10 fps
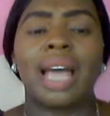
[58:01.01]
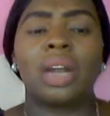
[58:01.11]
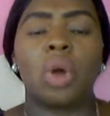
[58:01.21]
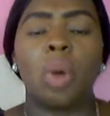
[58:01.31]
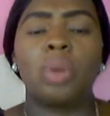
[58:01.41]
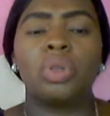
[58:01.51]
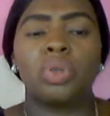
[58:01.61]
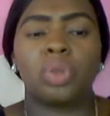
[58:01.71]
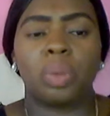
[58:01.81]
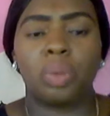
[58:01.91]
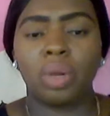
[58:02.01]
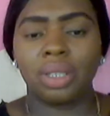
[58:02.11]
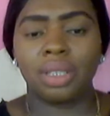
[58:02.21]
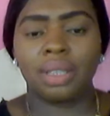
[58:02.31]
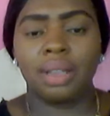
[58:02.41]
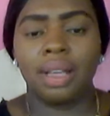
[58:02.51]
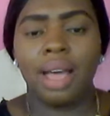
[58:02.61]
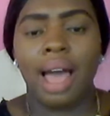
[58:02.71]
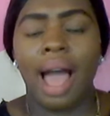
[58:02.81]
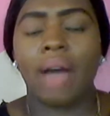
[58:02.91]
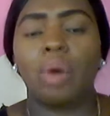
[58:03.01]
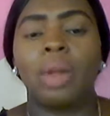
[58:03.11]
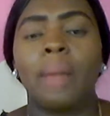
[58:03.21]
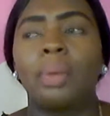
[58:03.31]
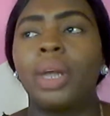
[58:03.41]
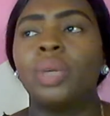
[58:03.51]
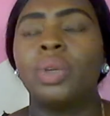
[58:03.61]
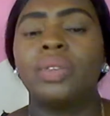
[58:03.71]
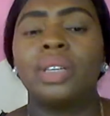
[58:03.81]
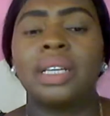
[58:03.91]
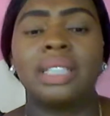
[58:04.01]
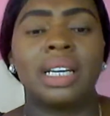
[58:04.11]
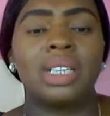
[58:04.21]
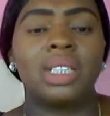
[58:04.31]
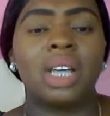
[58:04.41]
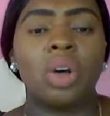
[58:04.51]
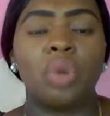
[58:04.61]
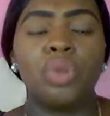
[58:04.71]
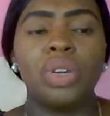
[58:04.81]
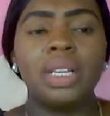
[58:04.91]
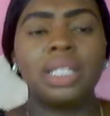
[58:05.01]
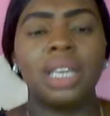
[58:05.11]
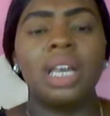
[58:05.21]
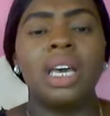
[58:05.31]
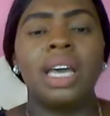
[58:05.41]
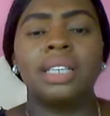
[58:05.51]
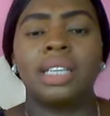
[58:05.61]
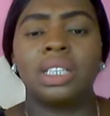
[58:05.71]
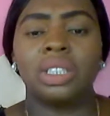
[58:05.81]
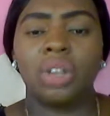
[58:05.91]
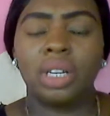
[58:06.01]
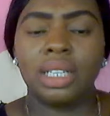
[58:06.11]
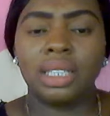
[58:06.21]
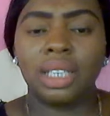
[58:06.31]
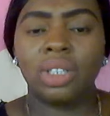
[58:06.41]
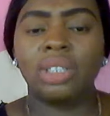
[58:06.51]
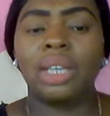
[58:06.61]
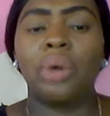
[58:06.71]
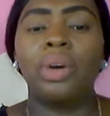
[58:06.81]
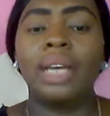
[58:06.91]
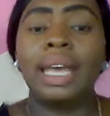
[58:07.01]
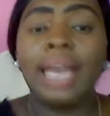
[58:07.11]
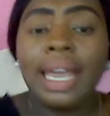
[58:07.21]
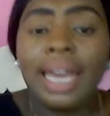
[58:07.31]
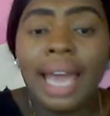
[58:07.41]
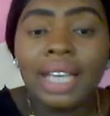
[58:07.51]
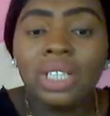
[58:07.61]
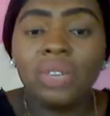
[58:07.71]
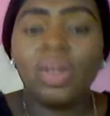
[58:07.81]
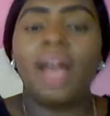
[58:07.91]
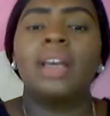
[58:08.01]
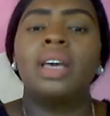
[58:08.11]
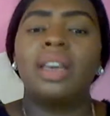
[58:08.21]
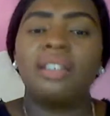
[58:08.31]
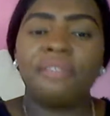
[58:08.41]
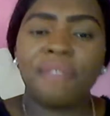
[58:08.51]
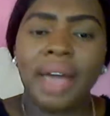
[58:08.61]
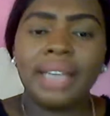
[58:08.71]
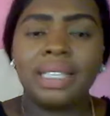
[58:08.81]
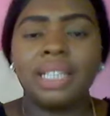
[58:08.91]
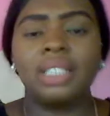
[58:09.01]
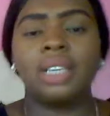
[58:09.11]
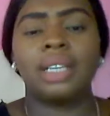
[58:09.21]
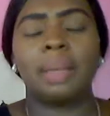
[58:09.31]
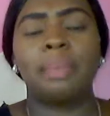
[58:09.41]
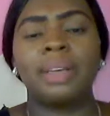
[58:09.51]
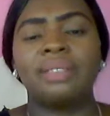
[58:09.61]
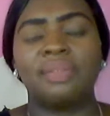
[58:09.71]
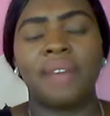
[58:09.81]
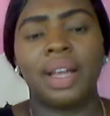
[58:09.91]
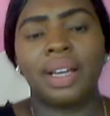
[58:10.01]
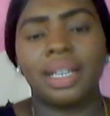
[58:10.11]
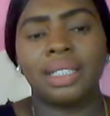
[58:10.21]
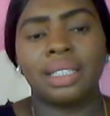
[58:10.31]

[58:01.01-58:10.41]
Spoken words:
can come in to support and collaborate within the international community, international organizations that are already in Nigeria fighting gender-based violence.